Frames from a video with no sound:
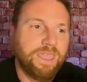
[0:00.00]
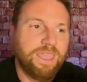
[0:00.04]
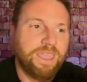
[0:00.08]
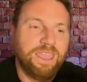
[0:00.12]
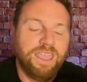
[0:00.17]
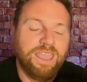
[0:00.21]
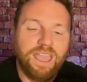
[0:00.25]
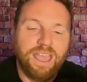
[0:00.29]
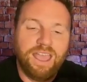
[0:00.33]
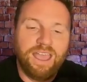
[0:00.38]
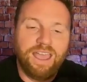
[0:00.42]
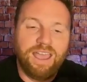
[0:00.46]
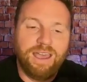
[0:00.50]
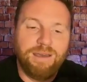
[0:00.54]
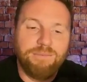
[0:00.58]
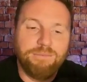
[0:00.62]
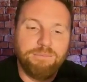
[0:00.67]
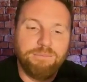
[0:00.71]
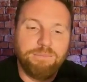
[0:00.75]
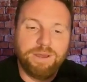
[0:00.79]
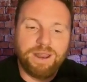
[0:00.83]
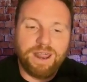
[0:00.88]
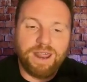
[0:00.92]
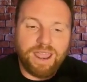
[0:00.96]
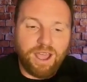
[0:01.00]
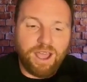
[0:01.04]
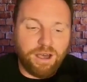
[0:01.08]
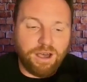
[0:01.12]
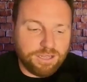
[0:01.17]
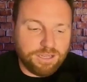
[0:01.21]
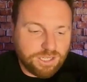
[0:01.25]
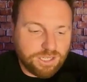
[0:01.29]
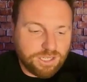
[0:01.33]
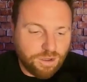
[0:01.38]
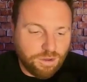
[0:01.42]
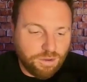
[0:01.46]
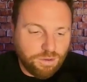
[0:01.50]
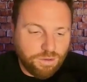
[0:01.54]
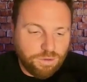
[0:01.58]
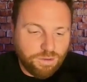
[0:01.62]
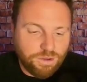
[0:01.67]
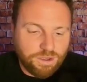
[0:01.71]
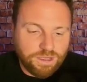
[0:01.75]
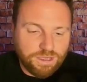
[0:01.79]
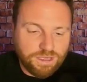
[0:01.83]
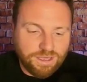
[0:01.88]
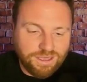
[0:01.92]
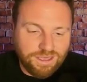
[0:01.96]
But I also,
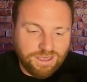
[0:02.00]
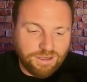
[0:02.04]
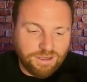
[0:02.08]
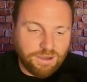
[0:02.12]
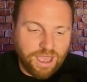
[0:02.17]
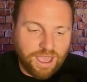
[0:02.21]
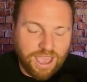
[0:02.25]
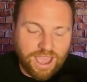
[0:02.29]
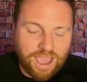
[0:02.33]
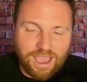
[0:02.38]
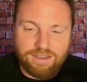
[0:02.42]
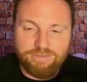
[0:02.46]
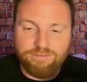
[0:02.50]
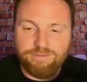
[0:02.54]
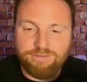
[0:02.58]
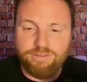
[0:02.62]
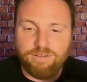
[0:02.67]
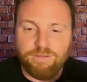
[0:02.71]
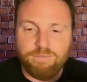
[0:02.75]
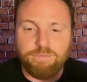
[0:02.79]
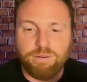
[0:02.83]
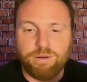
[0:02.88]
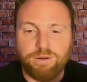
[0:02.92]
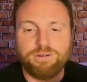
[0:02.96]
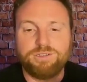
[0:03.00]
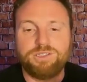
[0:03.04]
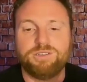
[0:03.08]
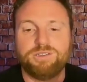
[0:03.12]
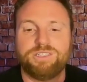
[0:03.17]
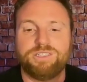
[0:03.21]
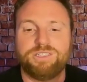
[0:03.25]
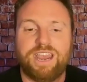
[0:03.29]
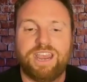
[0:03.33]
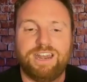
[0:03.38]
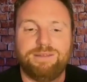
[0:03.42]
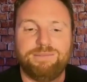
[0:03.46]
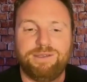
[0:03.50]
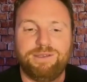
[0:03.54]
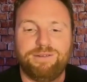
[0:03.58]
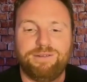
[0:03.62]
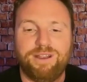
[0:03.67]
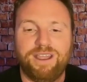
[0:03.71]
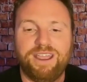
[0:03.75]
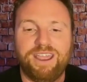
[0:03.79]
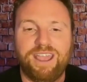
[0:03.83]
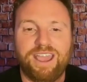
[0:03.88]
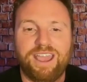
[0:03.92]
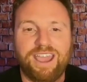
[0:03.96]
have personal side of me,
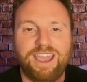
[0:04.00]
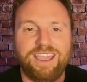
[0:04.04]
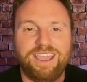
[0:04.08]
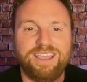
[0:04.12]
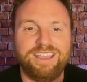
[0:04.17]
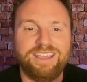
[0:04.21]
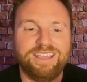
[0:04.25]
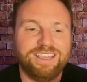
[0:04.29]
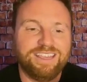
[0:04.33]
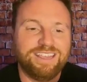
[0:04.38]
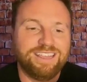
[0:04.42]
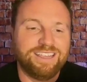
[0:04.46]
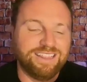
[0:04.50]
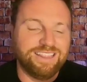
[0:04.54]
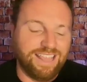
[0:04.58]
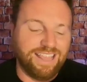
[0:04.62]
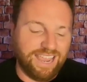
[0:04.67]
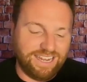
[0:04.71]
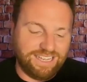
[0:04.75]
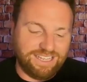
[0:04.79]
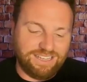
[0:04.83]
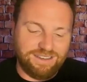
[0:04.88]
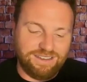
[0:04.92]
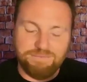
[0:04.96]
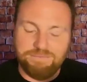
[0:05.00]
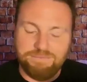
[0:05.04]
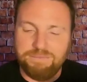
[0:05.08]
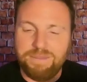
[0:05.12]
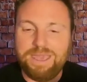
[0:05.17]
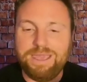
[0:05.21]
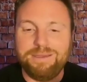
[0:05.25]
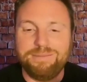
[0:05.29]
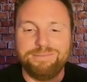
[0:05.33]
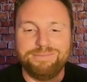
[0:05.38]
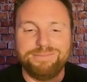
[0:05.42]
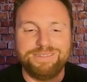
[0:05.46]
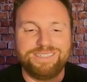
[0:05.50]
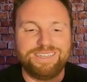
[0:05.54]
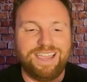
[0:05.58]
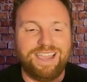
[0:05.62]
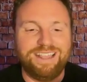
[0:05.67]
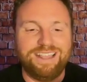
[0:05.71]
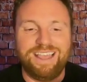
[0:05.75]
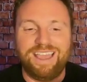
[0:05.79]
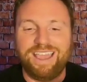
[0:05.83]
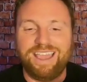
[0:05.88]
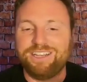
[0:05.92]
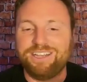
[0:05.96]
right? I like memes. I
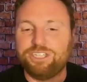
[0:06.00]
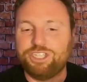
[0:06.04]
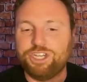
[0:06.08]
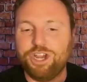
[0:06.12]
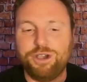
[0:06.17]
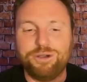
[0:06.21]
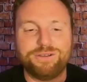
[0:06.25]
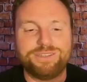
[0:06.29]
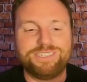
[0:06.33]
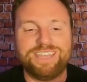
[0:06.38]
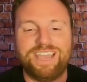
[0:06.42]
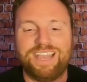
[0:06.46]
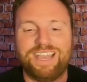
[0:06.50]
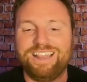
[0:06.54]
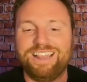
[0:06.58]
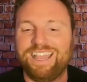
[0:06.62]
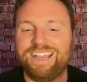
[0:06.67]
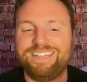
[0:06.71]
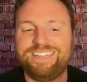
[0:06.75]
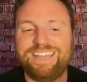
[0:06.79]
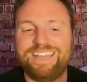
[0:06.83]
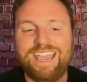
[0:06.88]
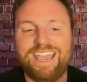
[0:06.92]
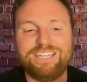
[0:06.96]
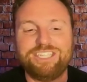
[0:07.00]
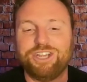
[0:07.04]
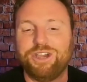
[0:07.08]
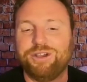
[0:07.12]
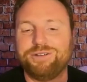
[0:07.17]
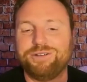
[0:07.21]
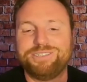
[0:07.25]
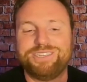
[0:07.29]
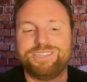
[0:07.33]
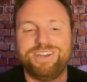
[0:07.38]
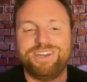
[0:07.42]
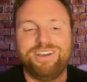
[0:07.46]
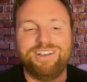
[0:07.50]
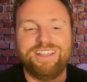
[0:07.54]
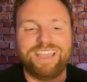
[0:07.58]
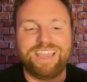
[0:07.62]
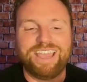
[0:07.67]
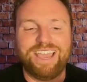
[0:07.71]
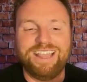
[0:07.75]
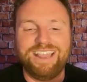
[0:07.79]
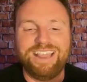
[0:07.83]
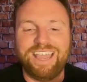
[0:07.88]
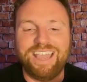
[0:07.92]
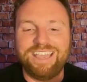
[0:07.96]
like jokes. I like dad jokes, like
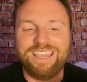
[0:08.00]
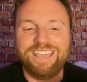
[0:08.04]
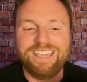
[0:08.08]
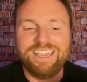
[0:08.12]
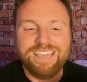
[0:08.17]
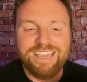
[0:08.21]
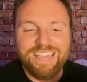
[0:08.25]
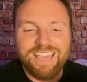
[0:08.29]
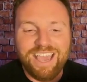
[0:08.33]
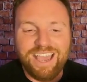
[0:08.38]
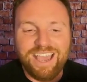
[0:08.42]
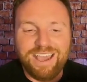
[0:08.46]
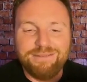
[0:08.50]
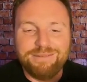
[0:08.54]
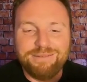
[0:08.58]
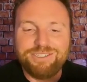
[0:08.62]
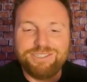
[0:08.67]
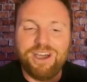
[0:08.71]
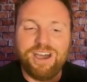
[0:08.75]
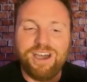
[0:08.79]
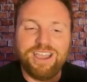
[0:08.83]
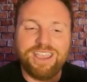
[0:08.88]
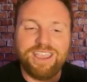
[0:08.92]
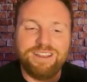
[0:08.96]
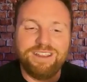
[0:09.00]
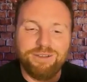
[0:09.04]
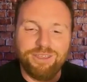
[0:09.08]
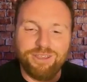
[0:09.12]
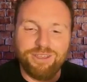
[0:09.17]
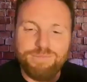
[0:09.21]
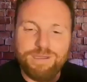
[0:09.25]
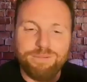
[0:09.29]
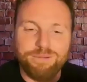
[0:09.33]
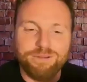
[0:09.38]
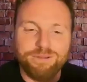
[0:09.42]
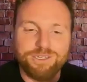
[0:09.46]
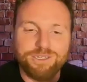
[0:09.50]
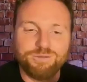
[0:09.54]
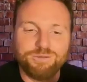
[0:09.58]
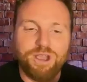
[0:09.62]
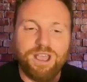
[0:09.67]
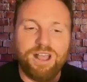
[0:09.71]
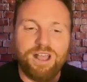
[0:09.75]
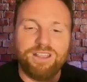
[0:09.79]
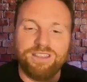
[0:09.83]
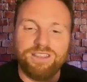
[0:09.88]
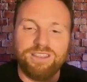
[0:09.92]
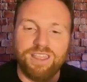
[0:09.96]
I like talking with other people as
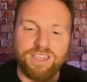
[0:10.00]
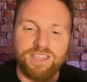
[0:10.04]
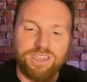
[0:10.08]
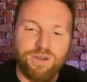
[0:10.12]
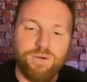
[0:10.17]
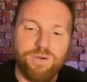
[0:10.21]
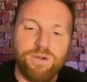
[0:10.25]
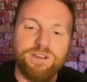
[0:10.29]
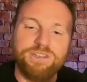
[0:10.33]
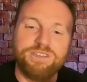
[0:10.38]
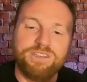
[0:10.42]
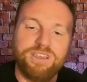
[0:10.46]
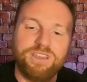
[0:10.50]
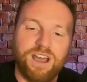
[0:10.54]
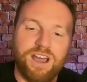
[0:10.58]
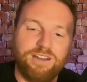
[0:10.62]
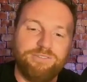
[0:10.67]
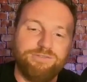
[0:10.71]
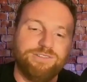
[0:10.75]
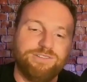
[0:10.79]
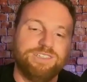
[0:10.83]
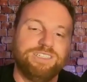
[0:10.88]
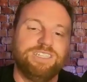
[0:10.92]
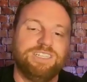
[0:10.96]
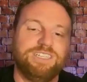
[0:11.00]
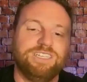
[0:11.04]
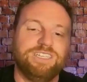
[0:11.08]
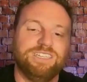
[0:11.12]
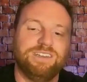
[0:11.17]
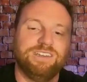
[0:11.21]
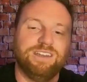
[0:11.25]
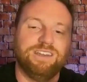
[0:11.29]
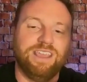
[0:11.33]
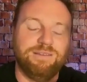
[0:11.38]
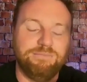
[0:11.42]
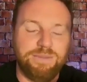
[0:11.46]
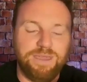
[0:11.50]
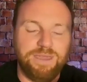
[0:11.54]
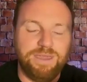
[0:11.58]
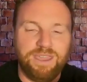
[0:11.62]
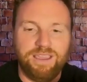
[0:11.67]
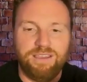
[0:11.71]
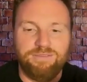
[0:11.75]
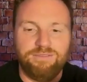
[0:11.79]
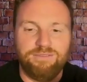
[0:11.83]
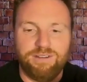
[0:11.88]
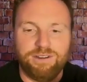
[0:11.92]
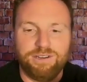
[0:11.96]
well and like going to conferences and
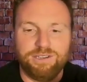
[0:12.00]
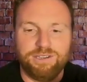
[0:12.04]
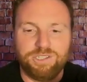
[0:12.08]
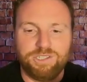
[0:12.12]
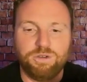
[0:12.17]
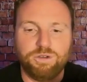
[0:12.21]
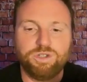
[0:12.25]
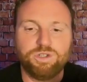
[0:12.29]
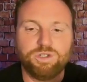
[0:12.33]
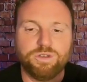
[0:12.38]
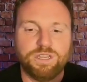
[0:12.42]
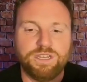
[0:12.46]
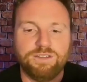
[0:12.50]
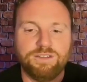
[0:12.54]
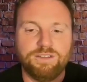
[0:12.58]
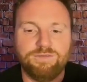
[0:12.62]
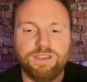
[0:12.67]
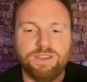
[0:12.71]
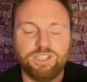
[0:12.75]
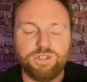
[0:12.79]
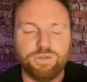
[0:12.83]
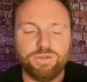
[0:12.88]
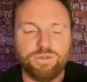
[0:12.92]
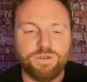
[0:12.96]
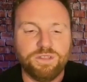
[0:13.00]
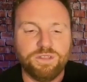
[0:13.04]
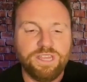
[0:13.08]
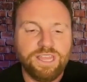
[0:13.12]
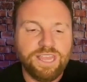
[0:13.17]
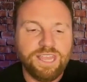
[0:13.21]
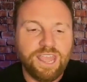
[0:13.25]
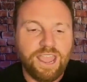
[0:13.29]
being a very social individual.